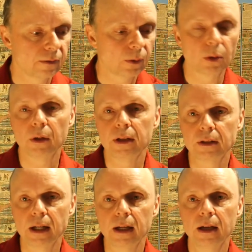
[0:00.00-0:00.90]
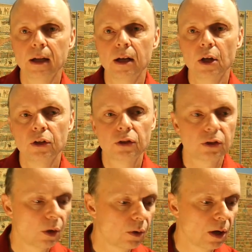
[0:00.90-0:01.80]
If we're going to say
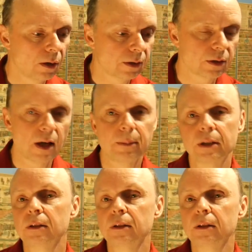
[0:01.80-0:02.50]
so-called Islamic